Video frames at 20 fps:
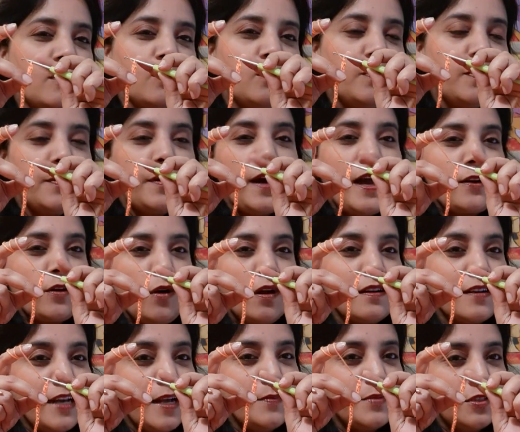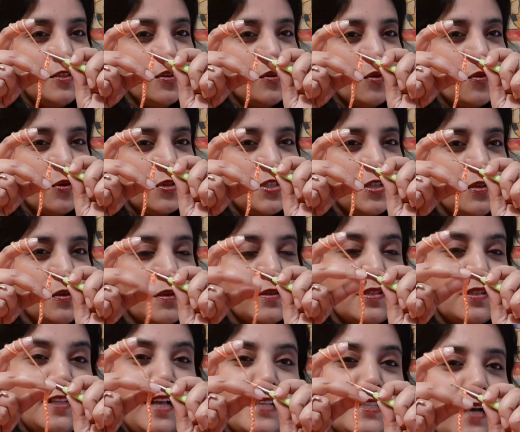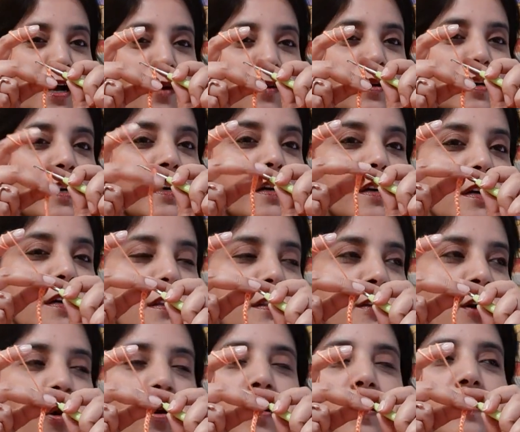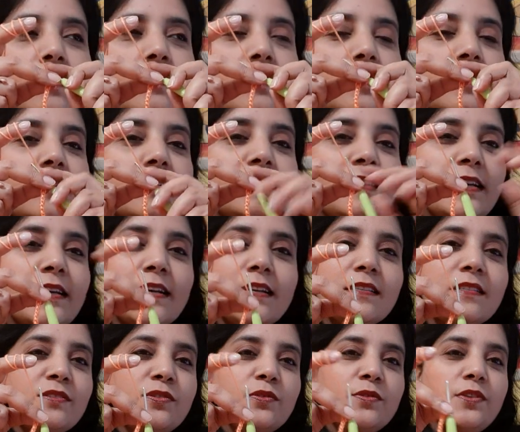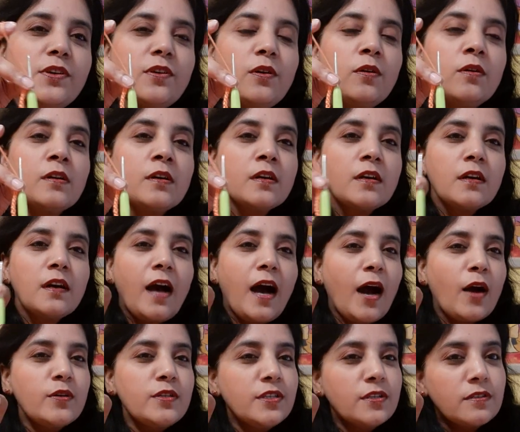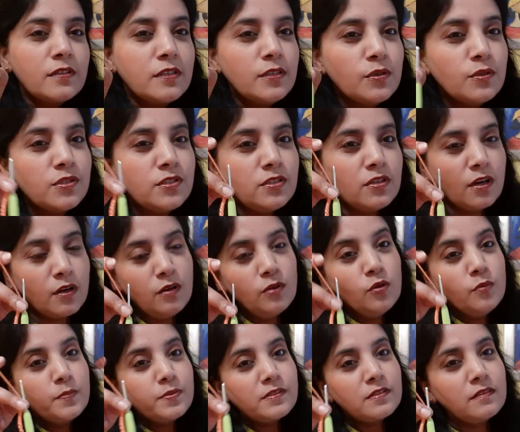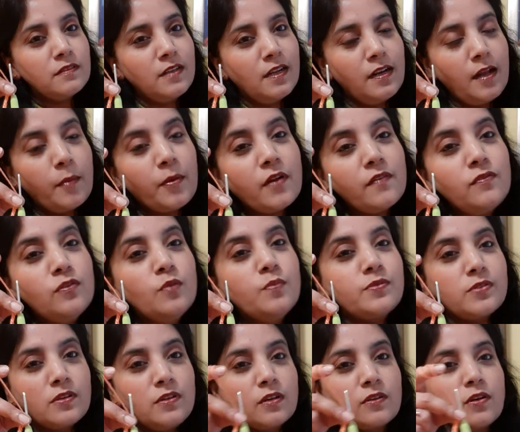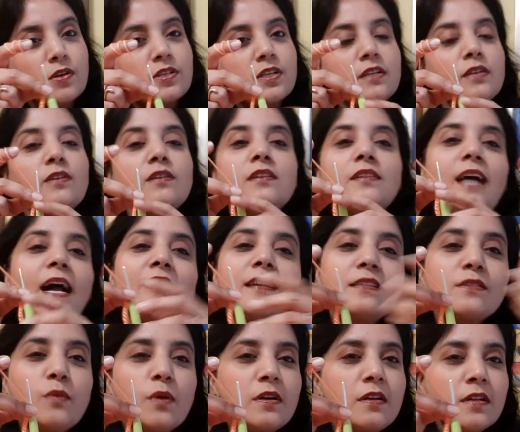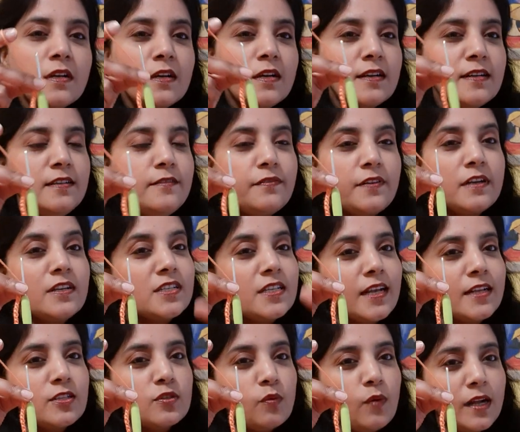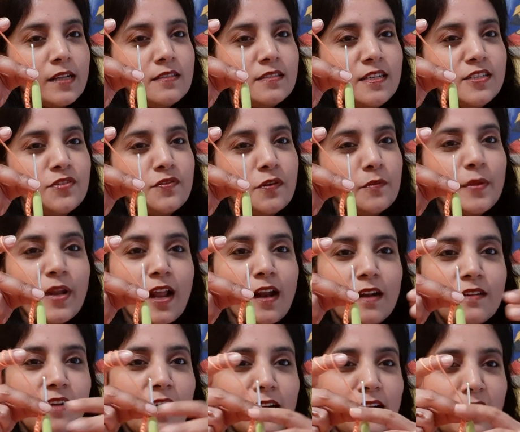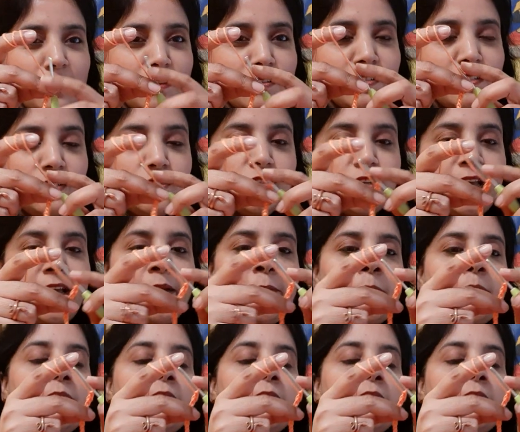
loop at all times in your crochet hook. So that's how the whole thing is, you know, how do you reduce your loops, the number of loops on your crochet hook? That is what differentiates one stitch from another stitch, okay?